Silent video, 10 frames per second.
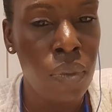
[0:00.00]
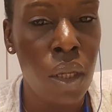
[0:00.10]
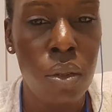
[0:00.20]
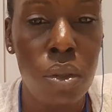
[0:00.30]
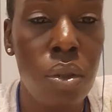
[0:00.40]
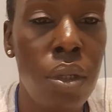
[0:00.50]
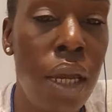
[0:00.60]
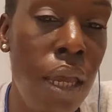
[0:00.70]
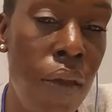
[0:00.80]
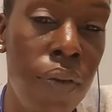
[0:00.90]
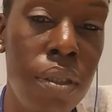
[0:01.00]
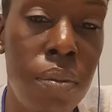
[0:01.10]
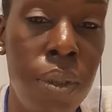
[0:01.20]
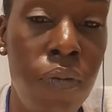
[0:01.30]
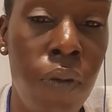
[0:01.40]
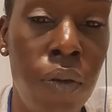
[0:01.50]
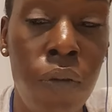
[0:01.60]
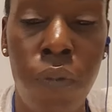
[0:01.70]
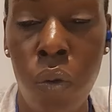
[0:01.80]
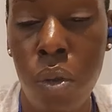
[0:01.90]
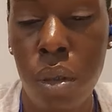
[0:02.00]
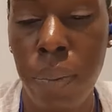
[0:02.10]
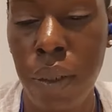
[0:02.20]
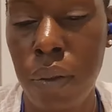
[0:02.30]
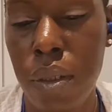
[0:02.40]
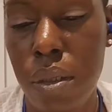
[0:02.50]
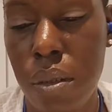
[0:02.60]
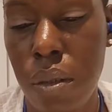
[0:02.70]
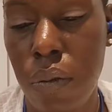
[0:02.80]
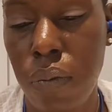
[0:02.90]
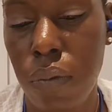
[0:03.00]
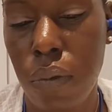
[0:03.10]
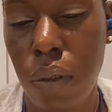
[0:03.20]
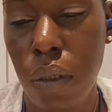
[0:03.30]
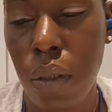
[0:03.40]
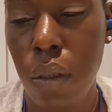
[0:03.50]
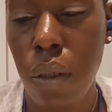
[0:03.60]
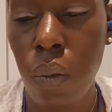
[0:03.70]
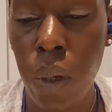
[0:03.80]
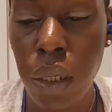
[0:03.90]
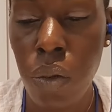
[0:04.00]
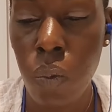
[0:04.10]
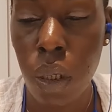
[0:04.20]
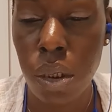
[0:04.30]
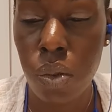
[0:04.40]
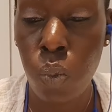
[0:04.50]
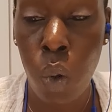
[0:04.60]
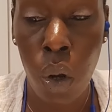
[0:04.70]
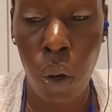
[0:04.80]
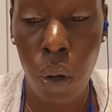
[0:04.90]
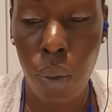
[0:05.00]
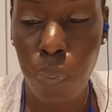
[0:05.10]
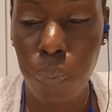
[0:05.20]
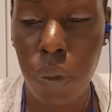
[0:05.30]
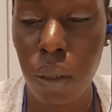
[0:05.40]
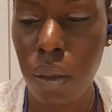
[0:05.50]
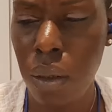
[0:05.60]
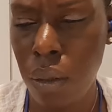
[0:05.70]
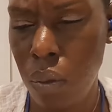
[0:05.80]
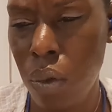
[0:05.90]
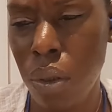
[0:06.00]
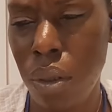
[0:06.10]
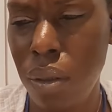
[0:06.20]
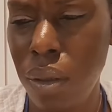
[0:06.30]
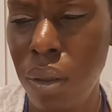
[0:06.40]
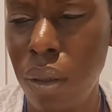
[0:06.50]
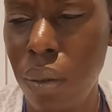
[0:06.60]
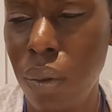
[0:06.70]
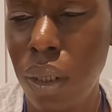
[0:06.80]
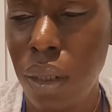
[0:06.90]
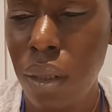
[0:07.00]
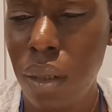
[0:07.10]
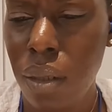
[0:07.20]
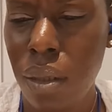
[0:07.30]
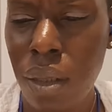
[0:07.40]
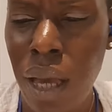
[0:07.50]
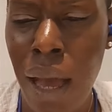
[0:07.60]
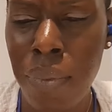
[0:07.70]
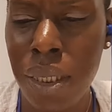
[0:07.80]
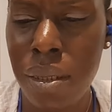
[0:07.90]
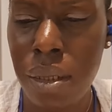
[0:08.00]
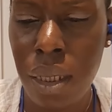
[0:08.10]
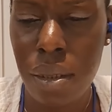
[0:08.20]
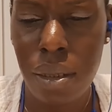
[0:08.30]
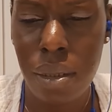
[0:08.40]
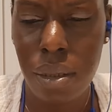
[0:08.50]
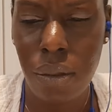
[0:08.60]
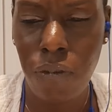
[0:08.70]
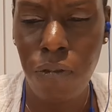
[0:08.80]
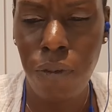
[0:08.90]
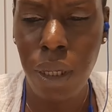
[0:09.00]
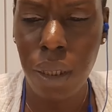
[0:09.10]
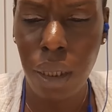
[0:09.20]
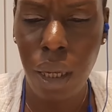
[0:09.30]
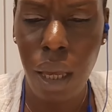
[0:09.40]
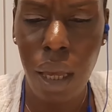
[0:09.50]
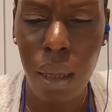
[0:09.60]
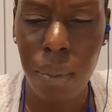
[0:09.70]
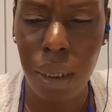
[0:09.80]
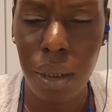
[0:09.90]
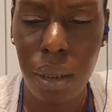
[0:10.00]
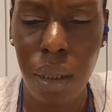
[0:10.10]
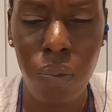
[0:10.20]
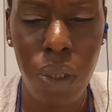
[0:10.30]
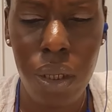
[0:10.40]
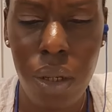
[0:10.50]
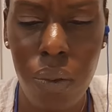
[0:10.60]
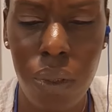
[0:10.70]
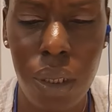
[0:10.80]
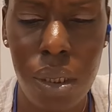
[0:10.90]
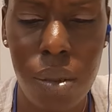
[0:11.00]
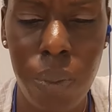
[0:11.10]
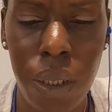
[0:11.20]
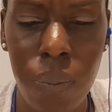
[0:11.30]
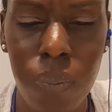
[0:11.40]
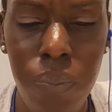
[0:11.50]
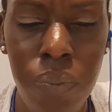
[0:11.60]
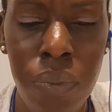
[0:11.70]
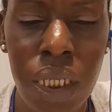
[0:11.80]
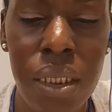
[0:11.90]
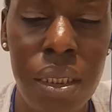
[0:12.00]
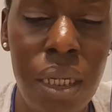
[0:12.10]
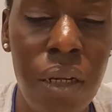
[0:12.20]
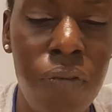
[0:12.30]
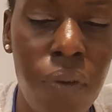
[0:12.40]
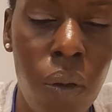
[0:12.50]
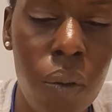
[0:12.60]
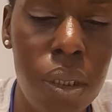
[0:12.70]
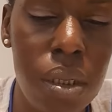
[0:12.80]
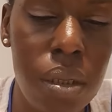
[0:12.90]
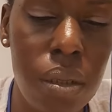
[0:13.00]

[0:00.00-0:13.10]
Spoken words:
So you're not having to be very vocal about this stuff the way you once were. Or, common sense isn't so fucking common. And we know this, but instead of always,